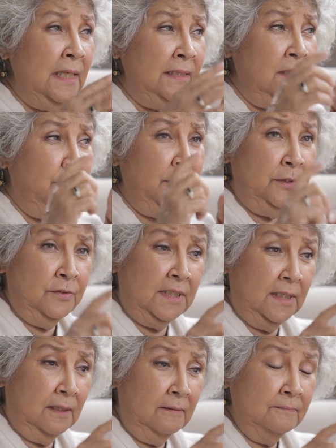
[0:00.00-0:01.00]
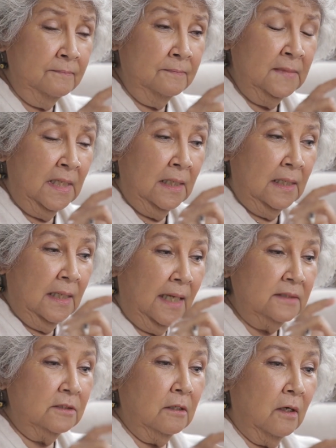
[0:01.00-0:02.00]
And the producer
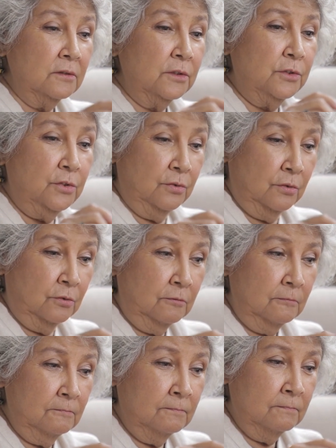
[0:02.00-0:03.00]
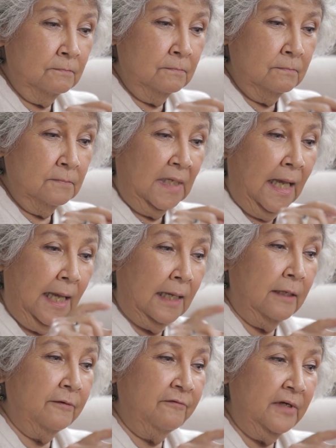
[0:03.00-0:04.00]
has got to
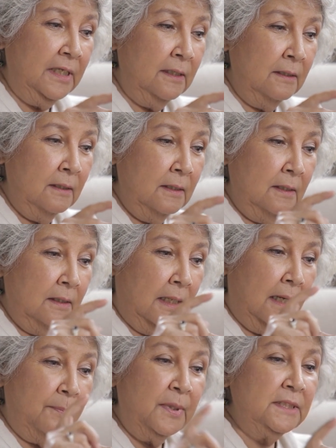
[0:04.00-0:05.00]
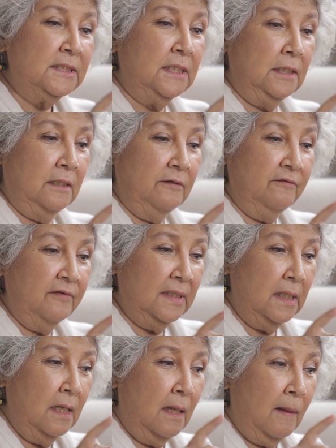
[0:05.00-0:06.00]
have up her sleeve,
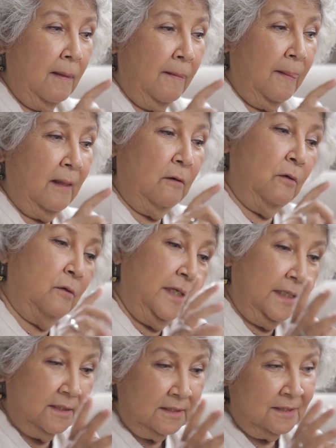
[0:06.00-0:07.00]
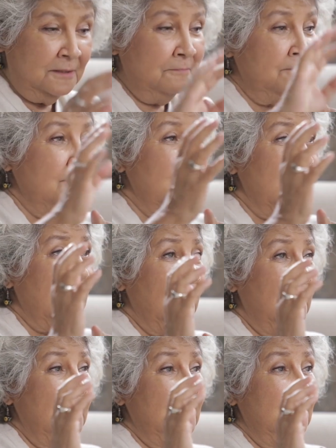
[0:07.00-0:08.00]
or his,
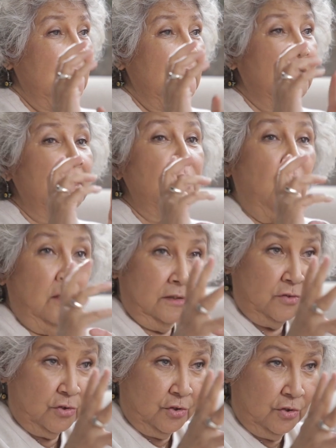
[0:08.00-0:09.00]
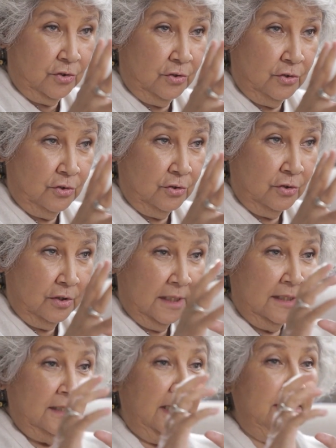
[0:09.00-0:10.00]
the knowledge
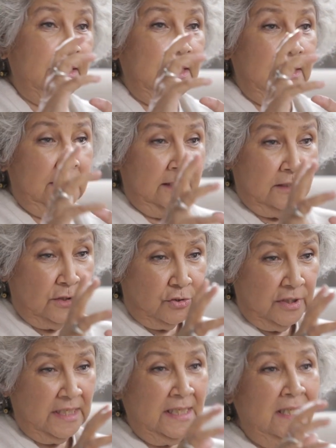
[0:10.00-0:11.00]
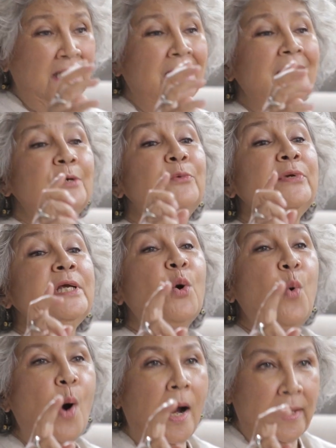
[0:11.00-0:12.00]
that the industry
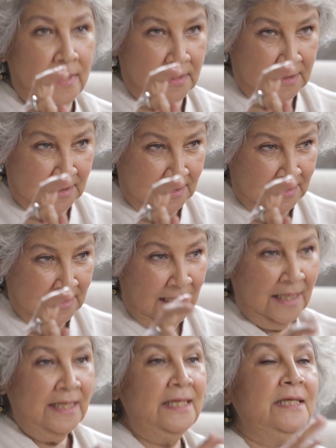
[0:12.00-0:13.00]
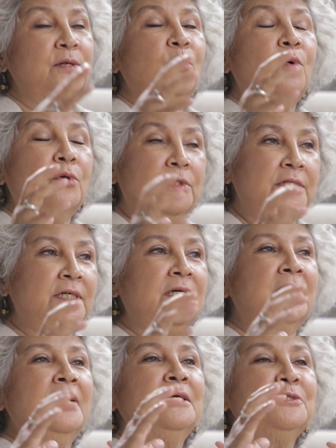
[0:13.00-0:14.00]
requires in
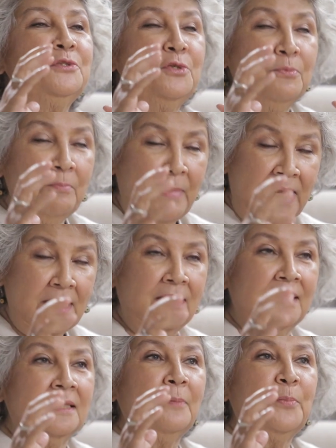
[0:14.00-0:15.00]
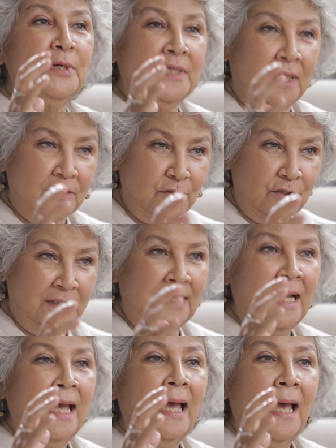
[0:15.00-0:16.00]
order to make the
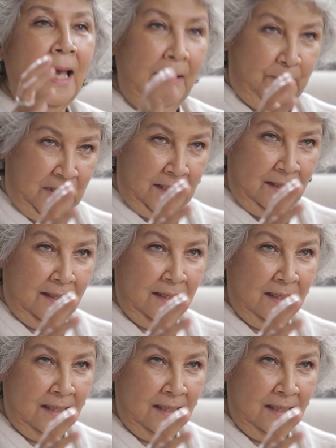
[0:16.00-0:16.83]
production happen.